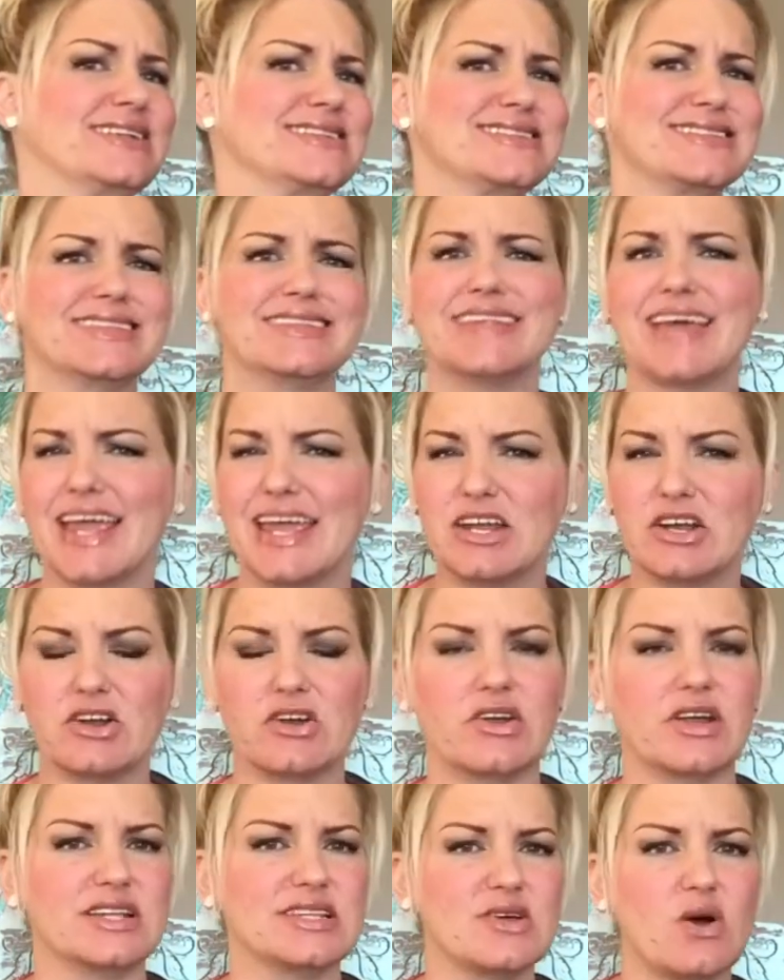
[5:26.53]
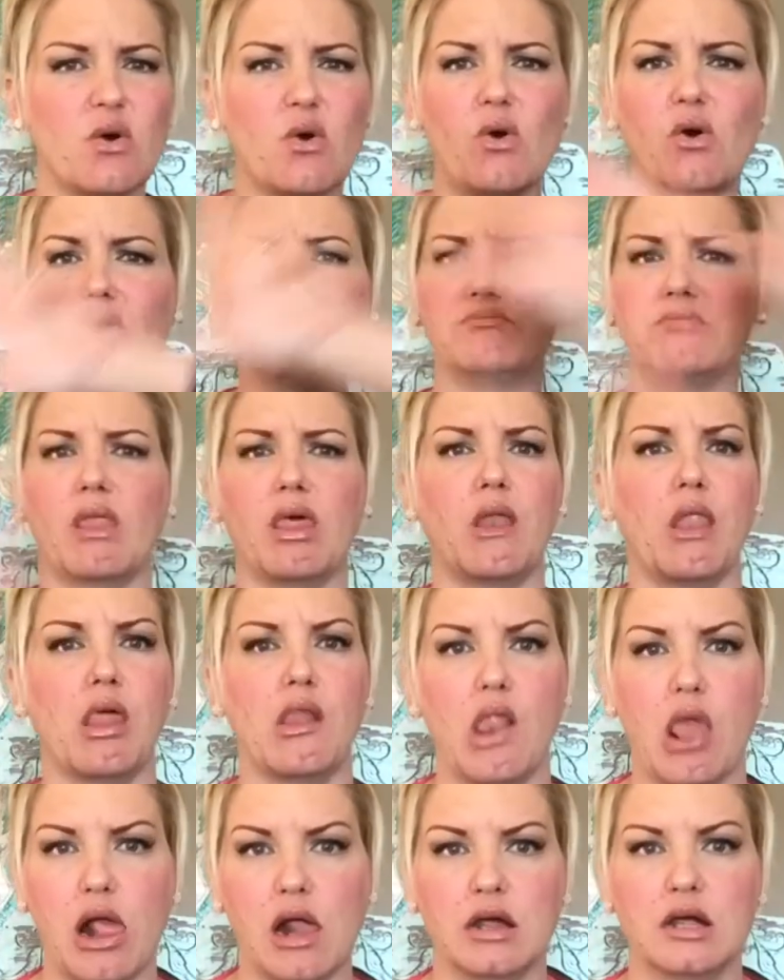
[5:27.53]
later. It's a whole blah, blah,
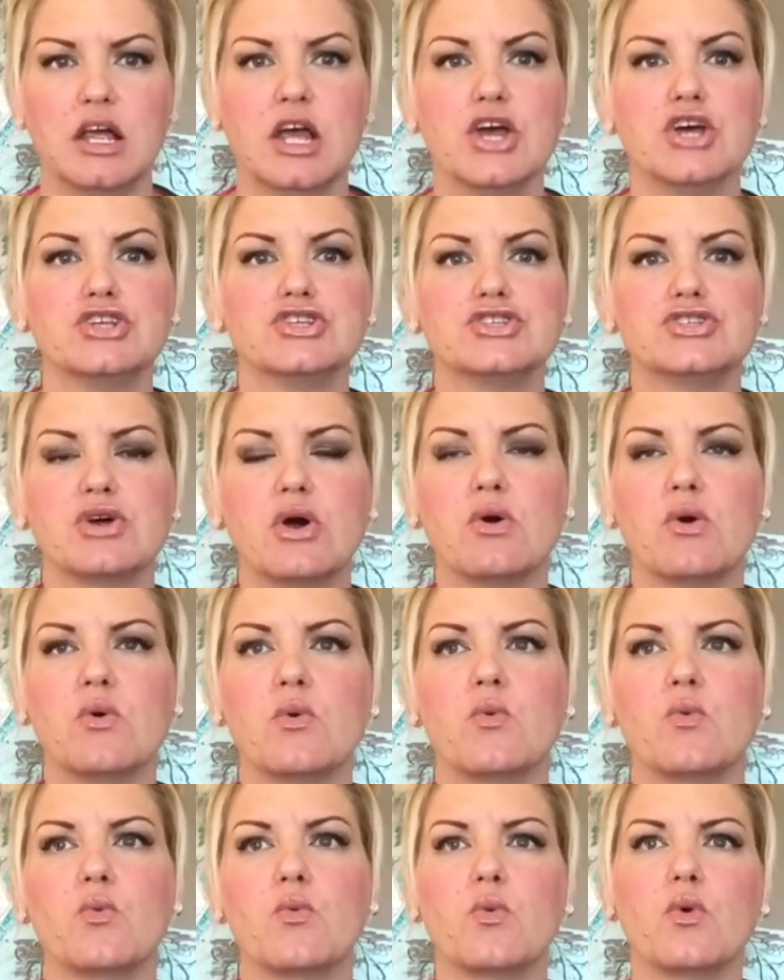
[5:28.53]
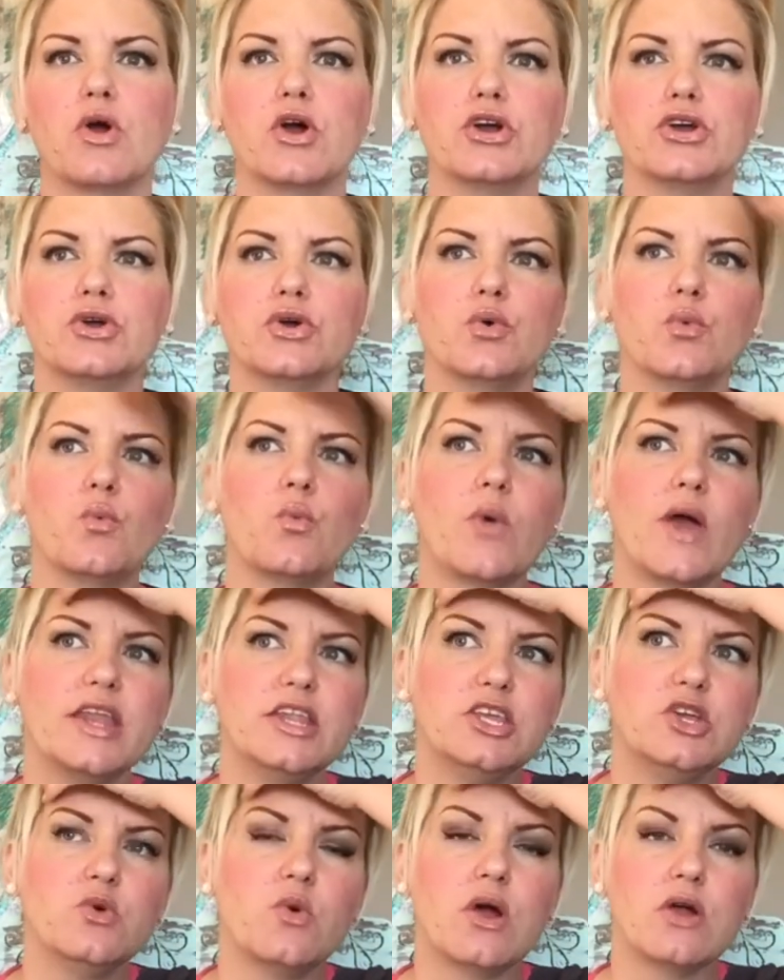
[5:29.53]
blah. So when
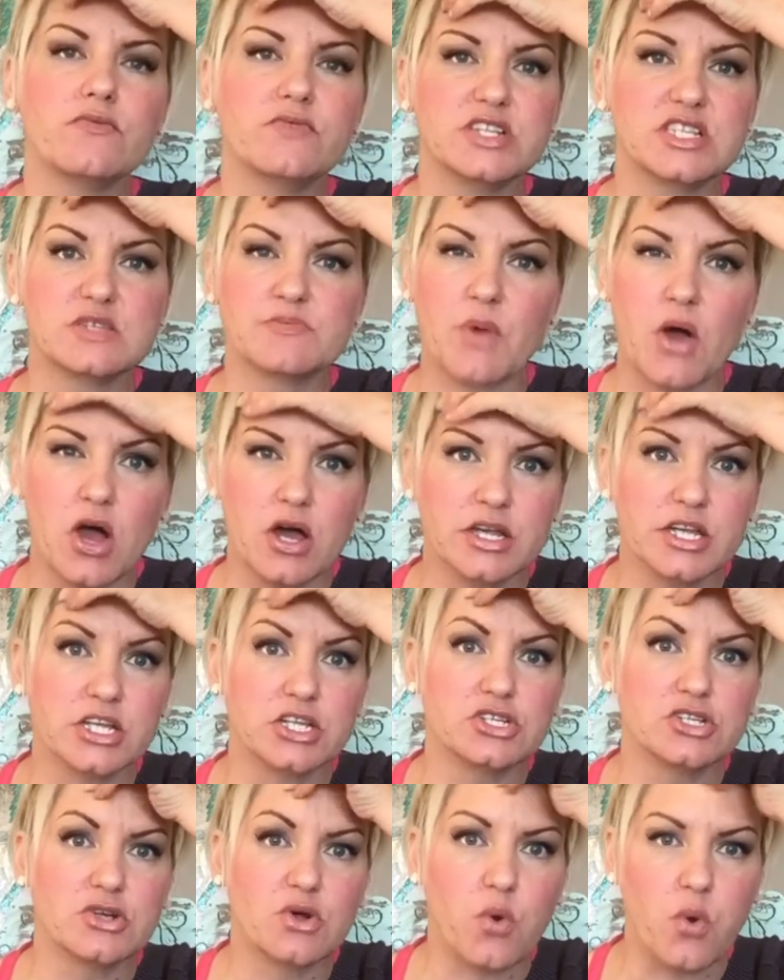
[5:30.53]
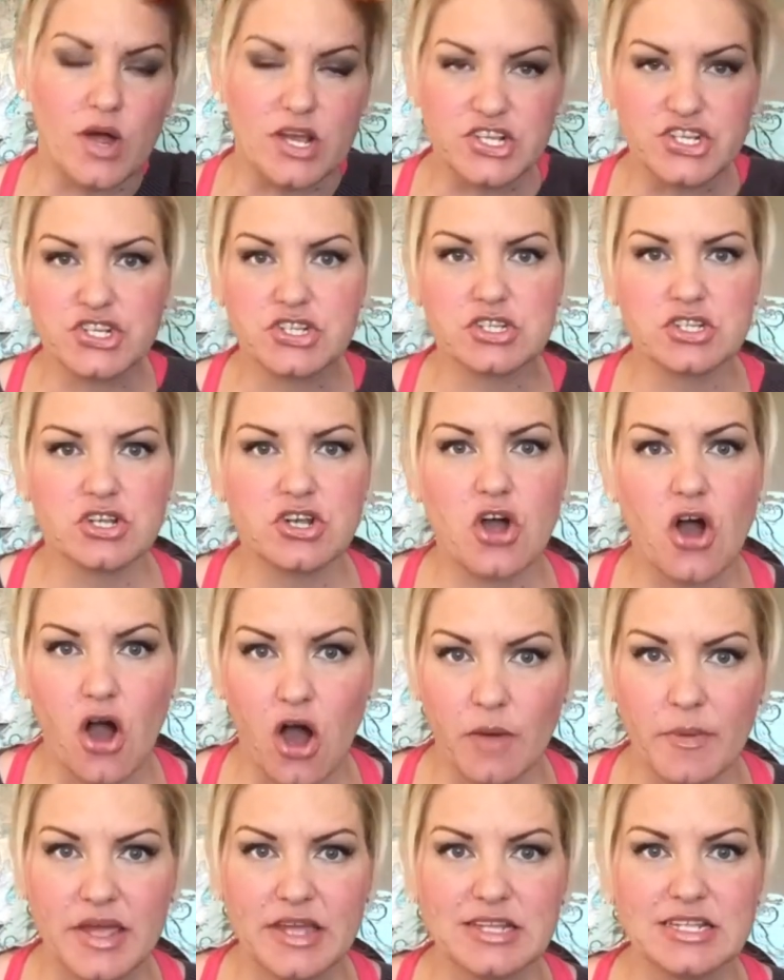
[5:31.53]
you are responding to questions and
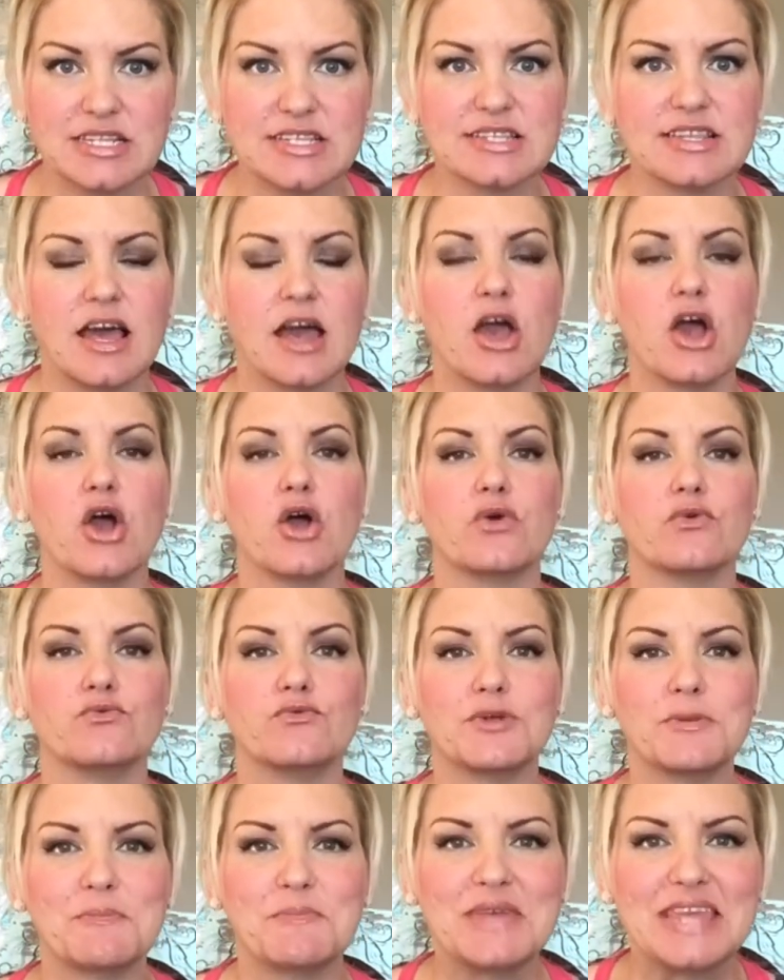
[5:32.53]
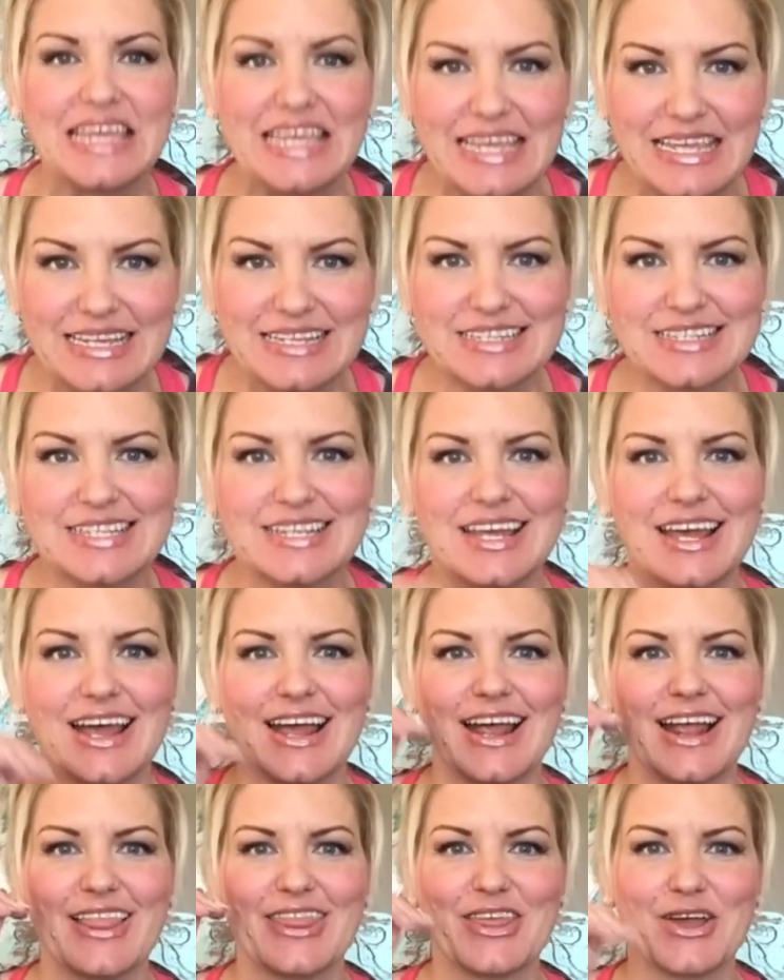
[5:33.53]
comments, repeat
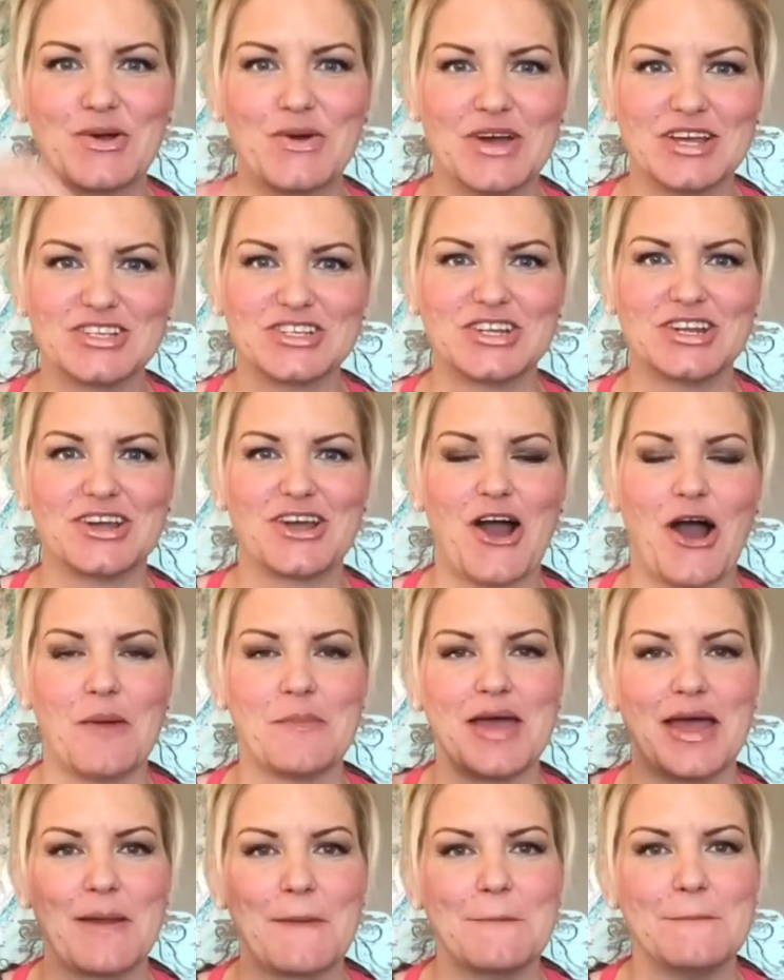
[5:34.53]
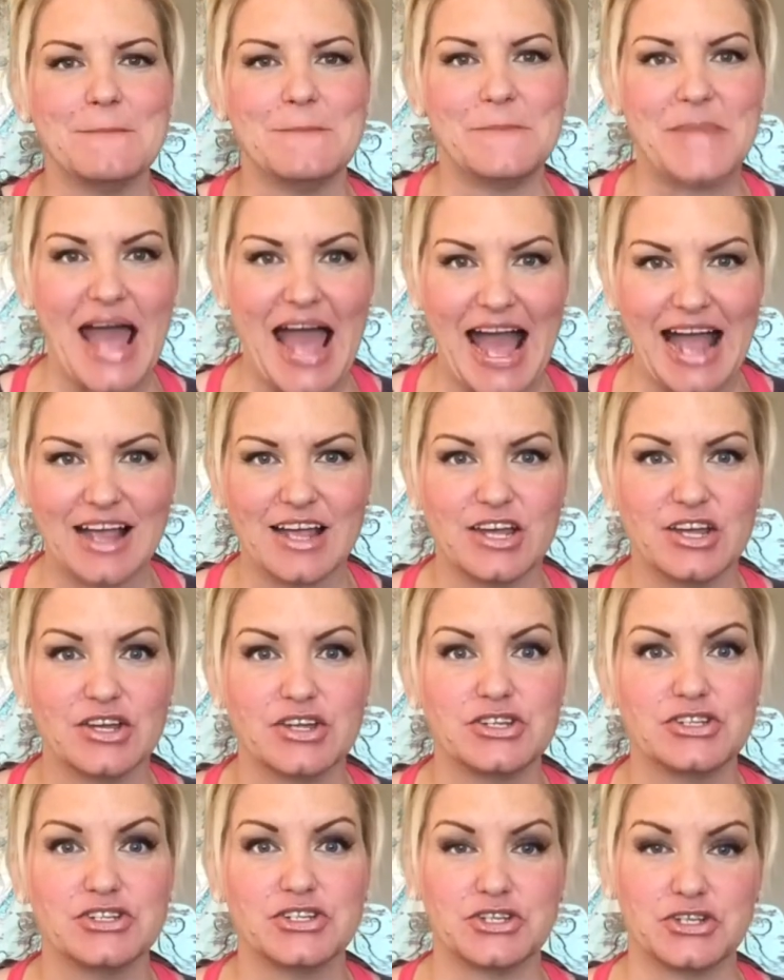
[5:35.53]
the question and comment back
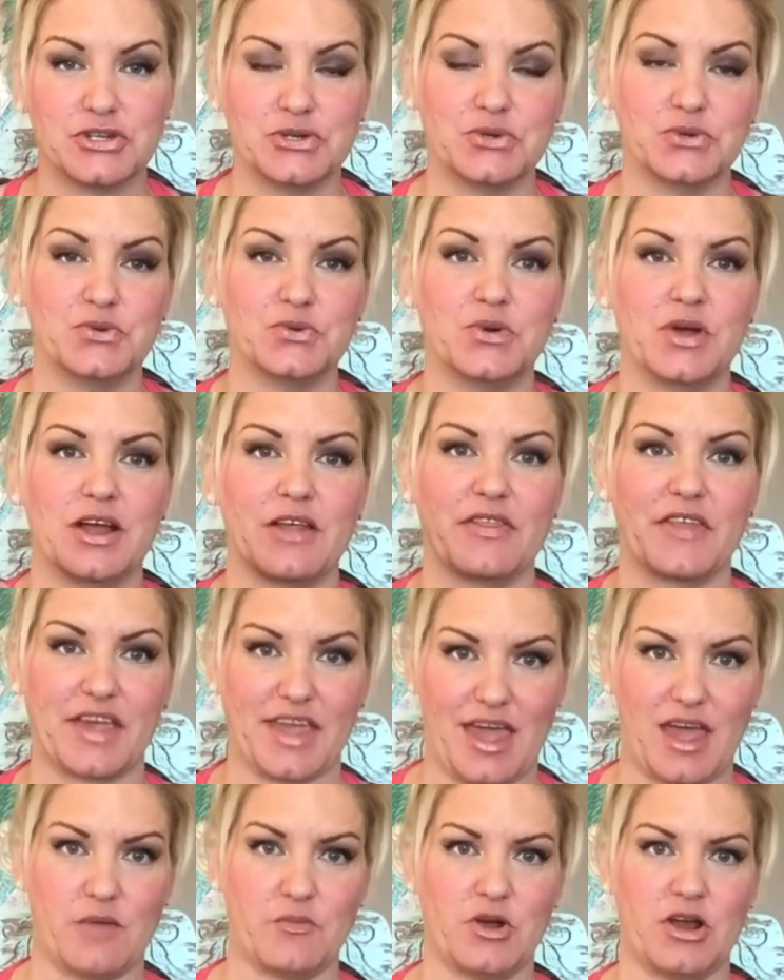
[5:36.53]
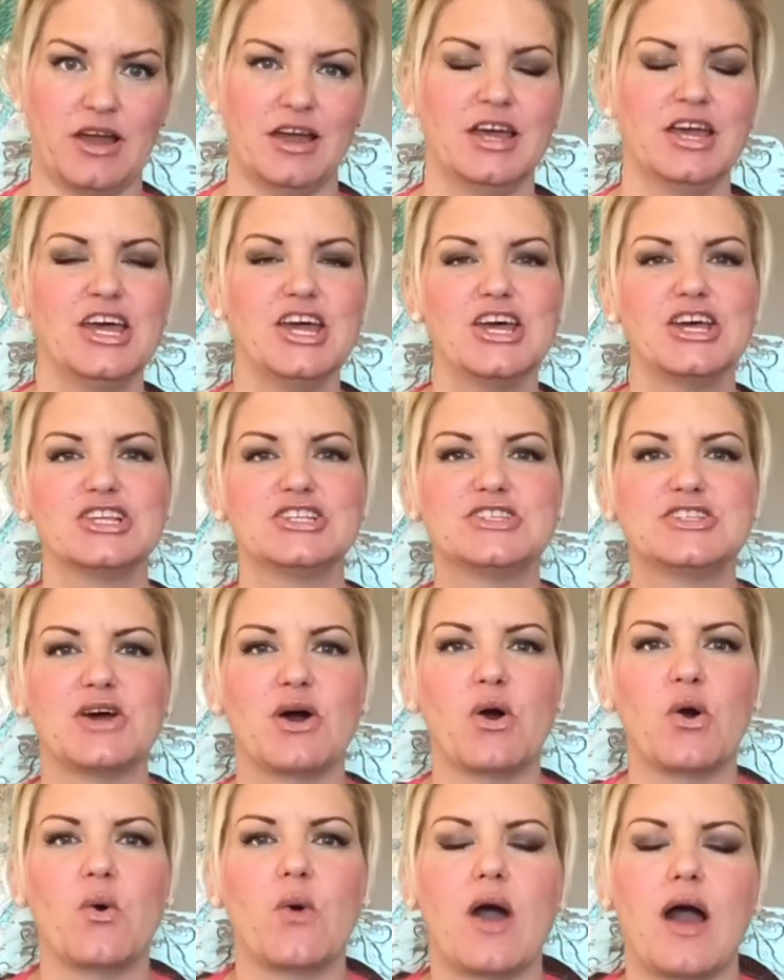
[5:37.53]
to the camera.
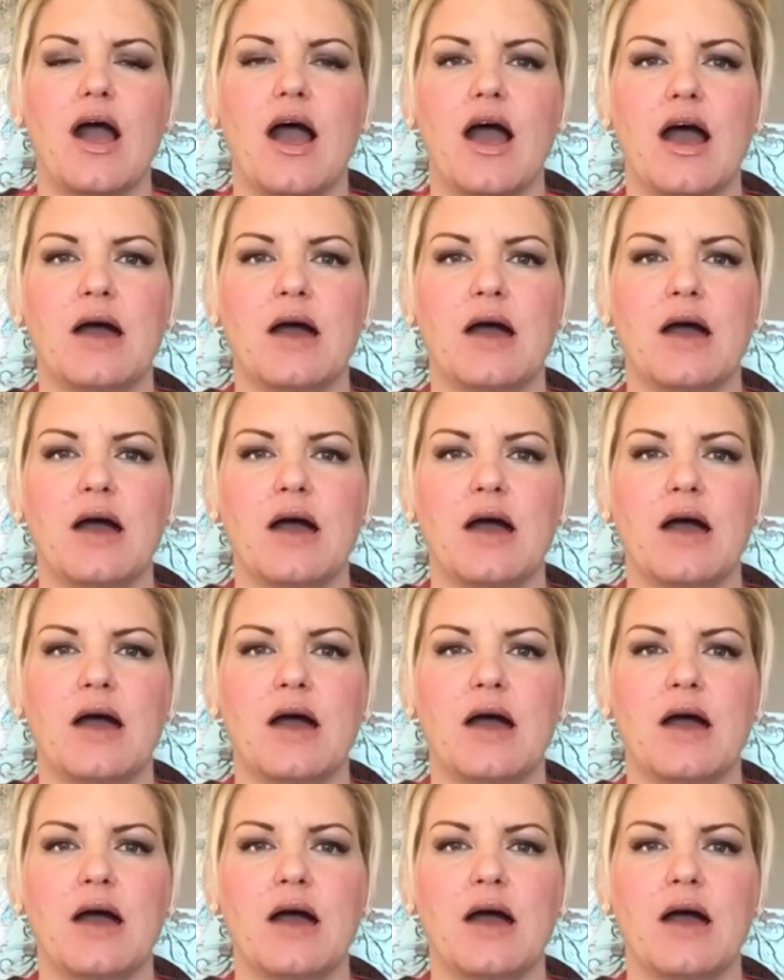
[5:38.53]
So,